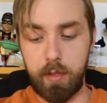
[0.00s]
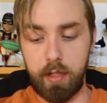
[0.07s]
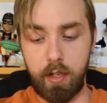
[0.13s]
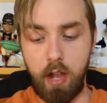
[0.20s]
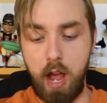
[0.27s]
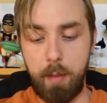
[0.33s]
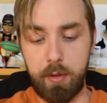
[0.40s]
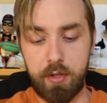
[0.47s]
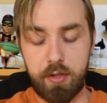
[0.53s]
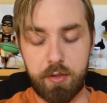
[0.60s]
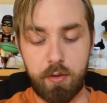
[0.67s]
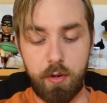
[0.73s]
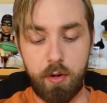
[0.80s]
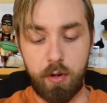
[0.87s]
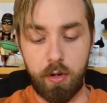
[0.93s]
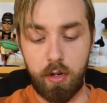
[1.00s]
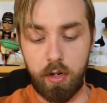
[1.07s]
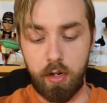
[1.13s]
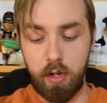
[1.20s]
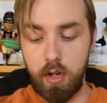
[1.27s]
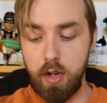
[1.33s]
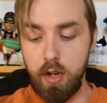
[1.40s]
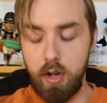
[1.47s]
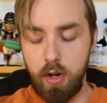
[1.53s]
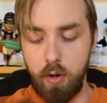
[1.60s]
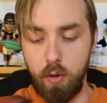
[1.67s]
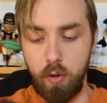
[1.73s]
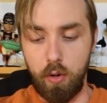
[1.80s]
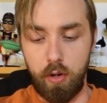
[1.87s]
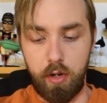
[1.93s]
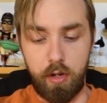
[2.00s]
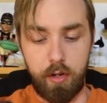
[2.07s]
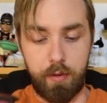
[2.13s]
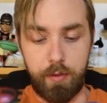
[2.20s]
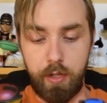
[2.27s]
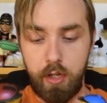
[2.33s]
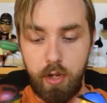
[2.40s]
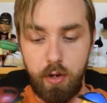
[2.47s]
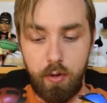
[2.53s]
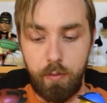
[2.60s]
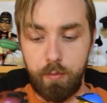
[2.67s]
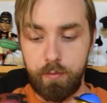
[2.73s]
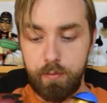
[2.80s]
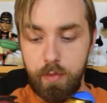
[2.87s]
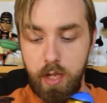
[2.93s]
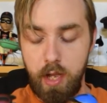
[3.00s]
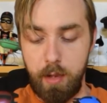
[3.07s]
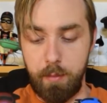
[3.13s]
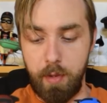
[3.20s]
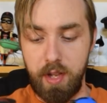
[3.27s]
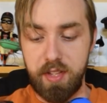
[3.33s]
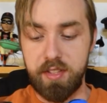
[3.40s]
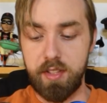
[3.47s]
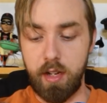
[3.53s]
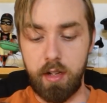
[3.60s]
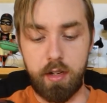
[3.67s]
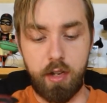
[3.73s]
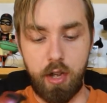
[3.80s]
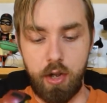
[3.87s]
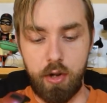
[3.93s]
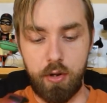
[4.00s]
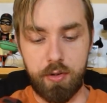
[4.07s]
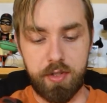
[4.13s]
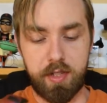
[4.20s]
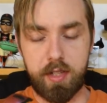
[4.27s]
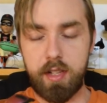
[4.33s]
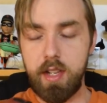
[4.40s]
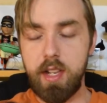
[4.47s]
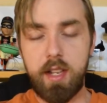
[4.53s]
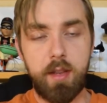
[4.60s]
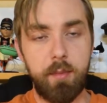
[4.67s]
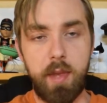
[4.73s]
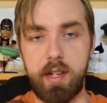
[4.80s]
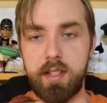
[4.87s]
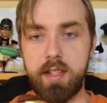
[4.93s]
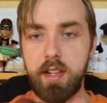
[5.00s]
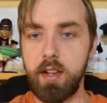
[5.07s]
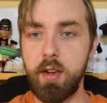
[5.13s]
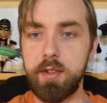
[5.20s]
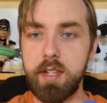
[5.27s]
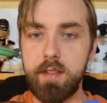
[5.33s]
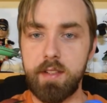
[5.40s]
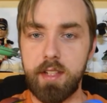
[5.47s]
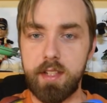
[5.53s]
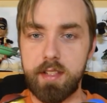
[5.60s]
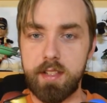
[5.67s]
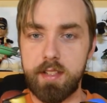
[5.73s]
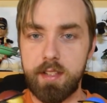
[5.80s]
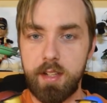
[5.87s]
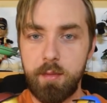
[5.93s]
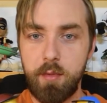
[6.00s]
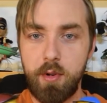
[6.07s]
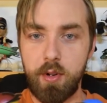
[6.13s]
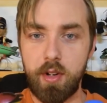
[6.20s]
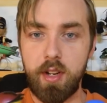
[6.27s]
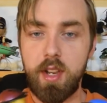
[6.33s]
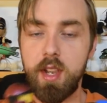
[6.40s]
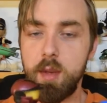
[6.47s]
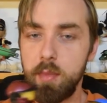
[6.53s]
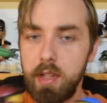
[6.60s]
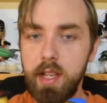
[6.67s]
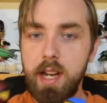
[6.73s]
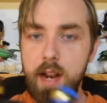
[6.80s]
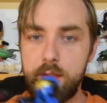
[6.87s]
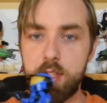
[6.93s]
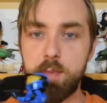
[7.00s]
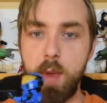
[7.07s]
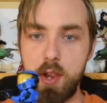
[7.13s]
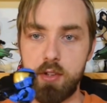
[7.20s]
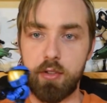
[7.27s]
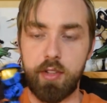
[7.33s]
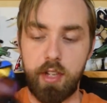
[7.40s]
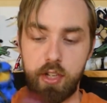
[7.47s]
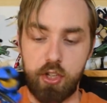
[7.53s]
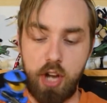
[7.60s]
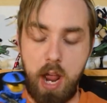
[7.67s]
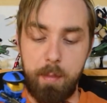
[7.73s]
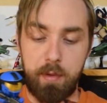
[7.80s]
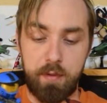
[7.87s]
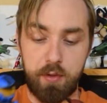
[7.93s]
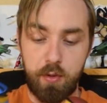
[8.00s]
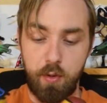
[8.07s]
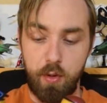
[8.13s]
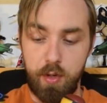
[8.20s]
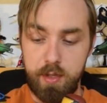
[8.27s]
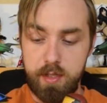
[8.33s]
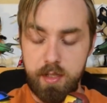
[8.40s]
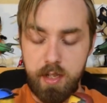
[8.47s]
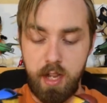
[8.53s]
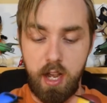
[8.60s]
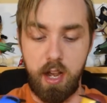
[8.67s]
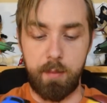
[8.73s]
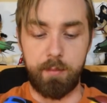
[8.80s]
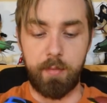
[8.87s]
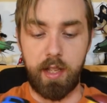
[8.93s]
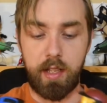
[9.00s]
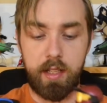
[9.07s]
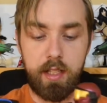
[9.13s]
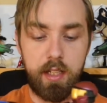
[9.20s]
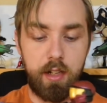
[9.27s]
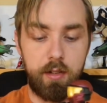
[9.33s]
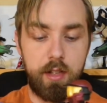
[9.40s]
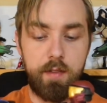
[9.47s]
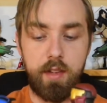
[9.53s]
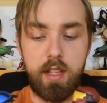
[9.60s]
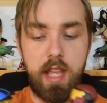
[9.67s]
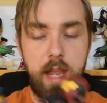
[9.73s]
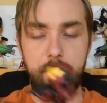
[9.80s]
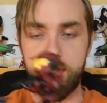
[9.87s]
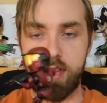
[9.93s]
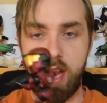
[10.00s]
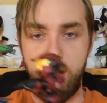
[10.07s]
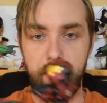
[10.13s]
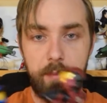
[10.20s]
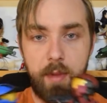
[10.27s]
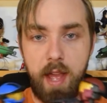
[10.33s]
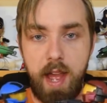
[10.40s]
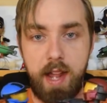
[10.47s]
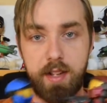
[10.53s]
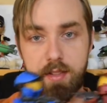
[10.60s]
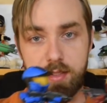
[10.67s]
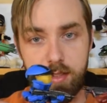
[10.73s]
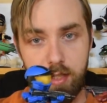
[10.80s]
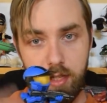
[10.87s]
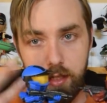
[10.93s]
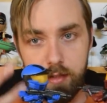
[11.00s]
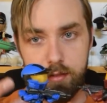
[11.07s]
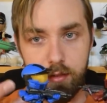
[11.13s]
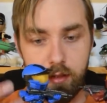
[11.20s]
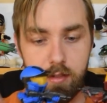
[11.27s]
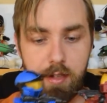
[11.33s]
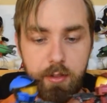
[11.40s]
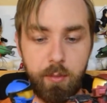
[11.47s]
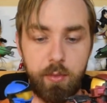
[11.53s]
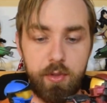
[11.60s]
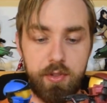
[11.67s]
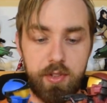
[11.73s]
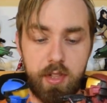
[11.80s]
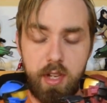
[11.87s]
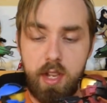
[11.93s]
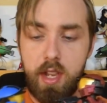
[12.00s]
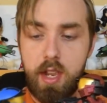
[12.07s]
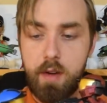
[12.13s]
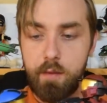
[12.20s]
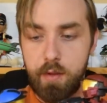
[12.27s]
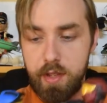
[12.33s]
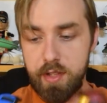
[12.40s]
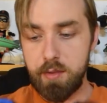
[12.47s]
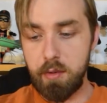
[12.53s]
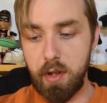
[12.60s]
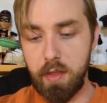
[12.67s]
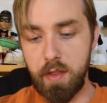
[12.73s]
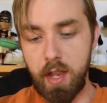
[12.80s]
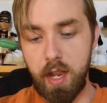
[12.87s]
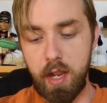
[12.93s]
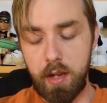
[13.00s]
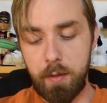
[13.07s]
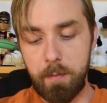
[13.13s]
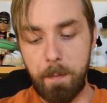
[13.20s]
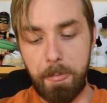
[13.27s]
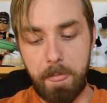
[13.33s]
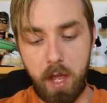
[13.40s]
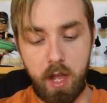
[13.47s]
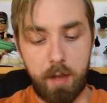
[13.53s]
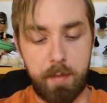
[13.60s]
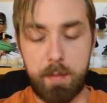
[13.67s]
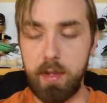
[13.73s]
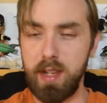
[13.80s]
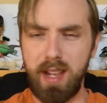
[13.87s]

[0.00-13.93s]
like a comic store, or you know, a Suncoast. Man, does Suncoast even exist anymore? But like kind of a specialty shop of sorts. Like, you know, even GameStop has like collectibles. For this sort of thing, maybe